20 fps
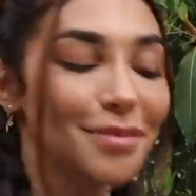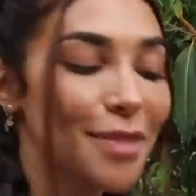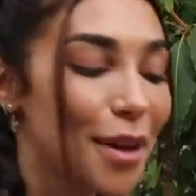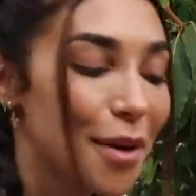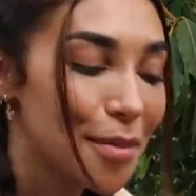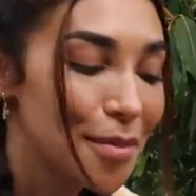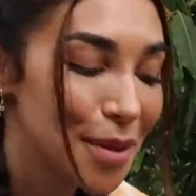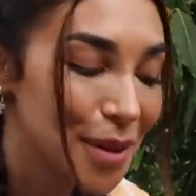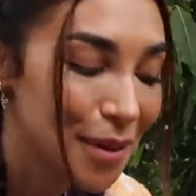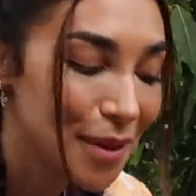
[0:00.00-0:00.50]

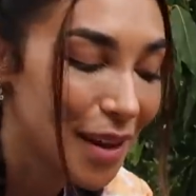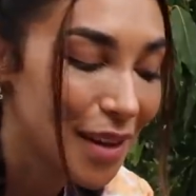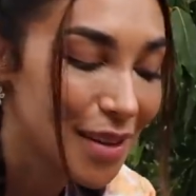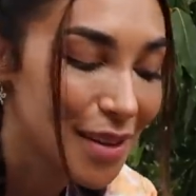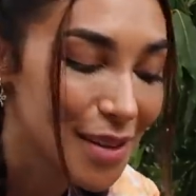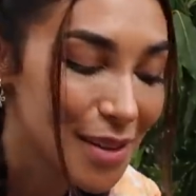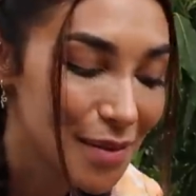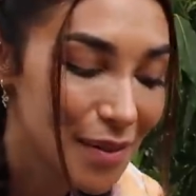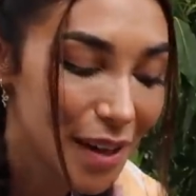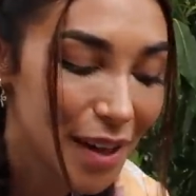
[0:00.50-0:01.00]
Hope you like
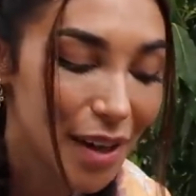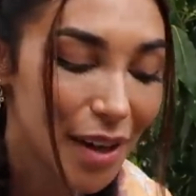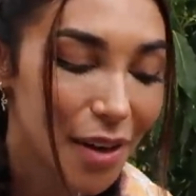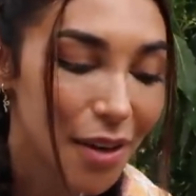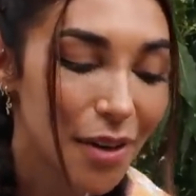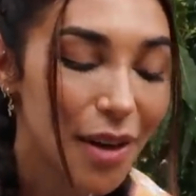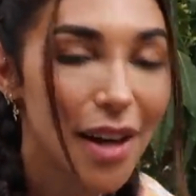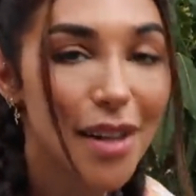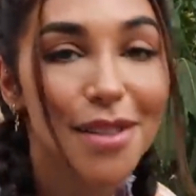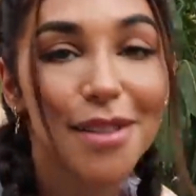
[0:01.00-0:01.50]
this
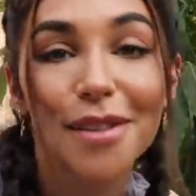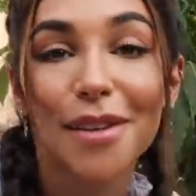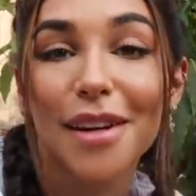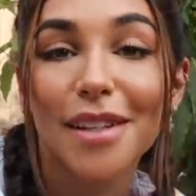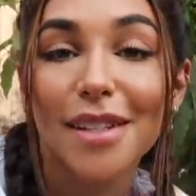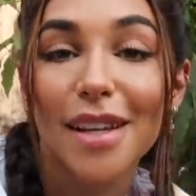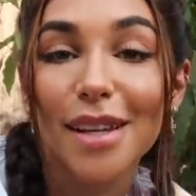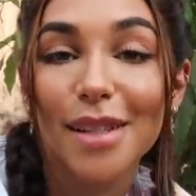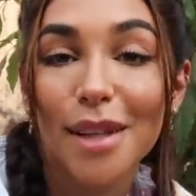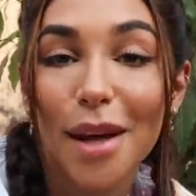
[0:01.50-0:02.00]
video. I'll see you
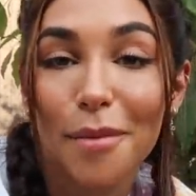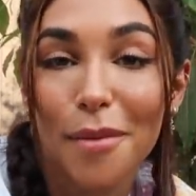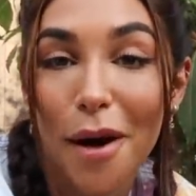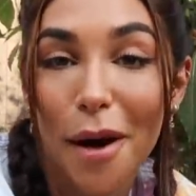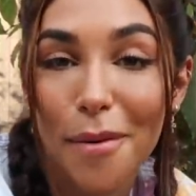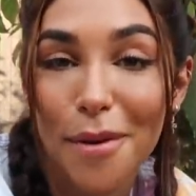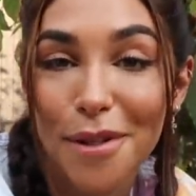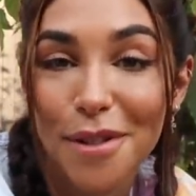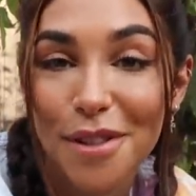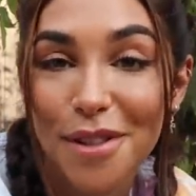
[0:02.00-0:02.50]
guys next time.
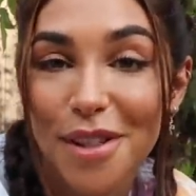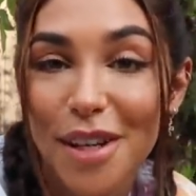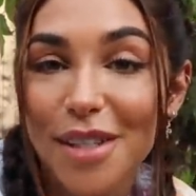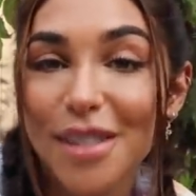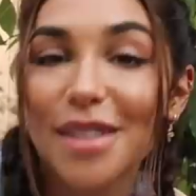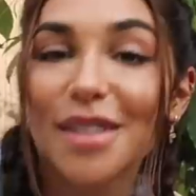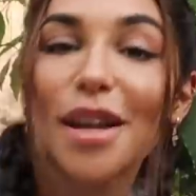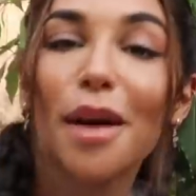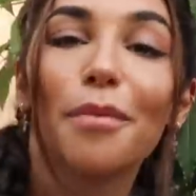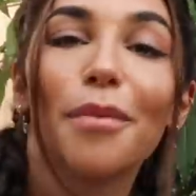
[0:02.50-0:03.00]
Comment your
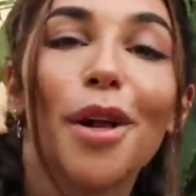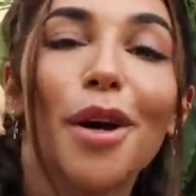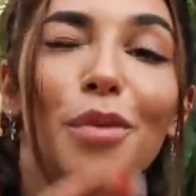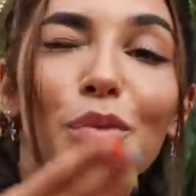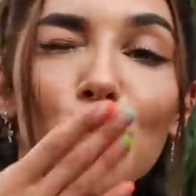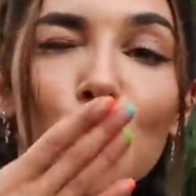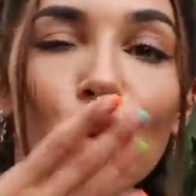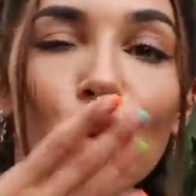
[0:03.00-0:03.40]
suggestions down below.